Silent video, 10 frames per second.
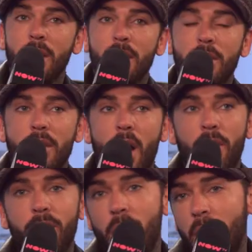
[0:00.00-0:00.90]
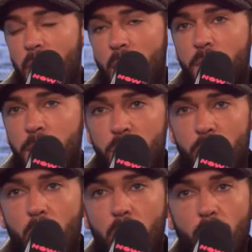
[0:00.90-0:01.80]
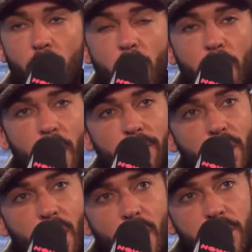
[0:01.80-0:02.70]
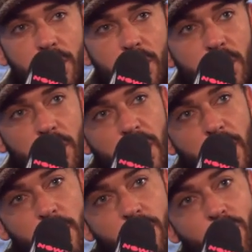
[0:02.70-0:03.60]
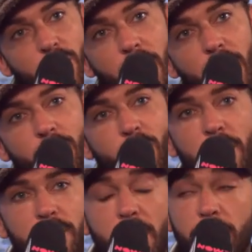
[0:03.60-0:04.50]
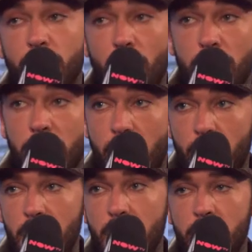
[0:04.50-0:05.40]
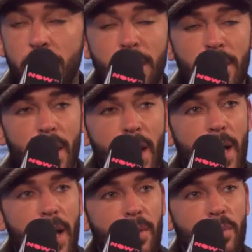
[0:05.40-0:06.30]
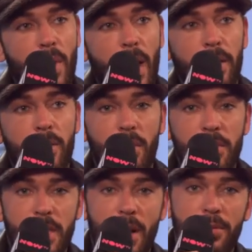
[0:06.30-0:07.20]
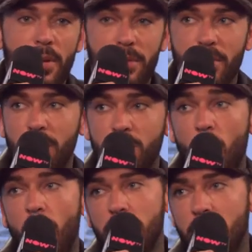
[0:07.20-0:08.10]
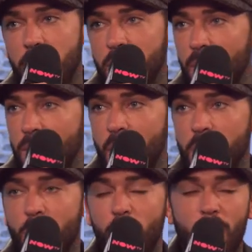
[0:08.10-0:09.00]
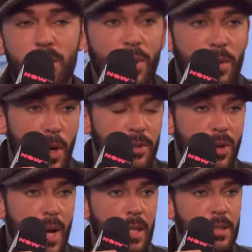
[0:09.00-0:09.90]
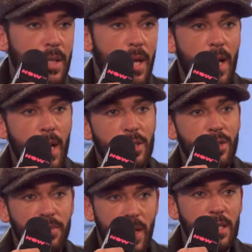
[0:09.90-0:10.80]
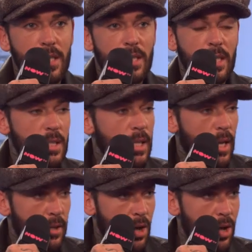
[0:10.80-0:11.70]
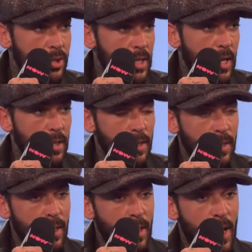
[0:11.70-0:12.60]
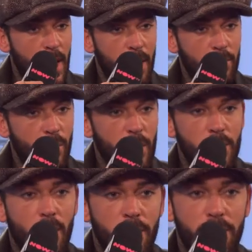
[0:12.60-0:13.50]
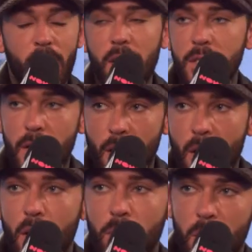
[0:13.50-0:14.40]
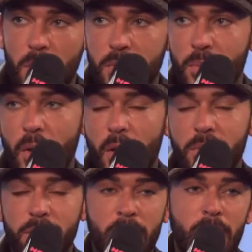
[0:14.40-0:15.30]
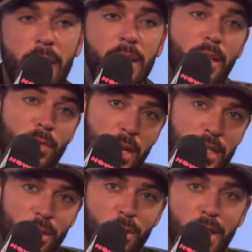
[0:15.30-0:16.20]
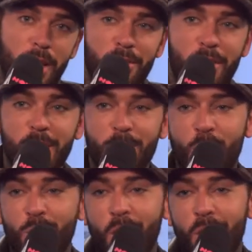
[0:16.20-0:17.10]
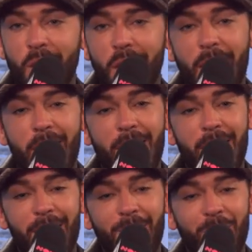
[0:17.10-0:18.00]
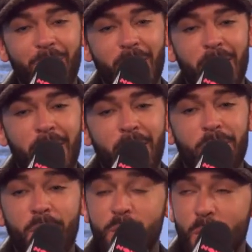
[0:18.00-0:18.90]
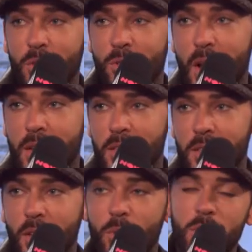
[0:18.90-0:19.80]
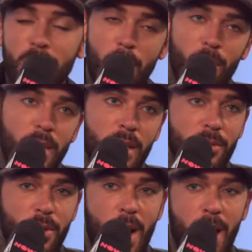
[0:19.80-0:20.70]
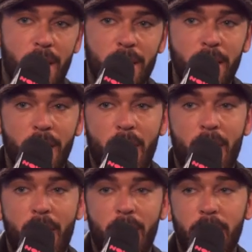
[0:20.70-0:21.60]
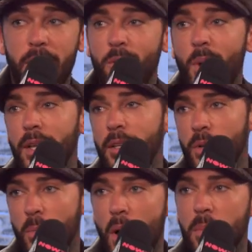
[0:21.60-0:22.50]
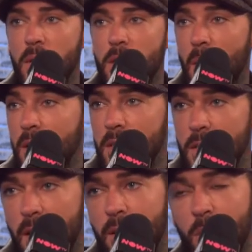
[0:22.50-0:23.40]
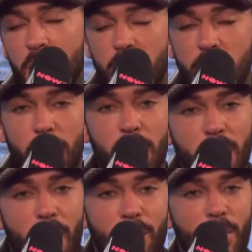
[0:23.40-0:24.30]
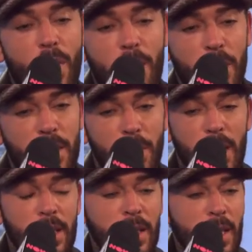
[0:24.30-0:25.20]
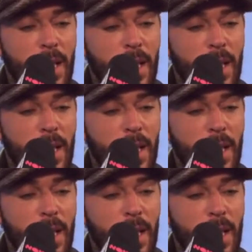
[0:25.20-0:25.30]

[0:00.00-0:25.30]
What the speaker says: So I've been doing quite a lot of work over the last year, 2 years with different dogs charities. And obviously I did have two French Bulldogs. One of mine died in 2016. He had a heart attack when he was only three because he had a heart murmur from birth. Then I rescued another French Bulldog from Dogs Trust. He was smuggled in via Lithuania in a puppy smuggling scheme, which is something that's going on quite a bit at the minute.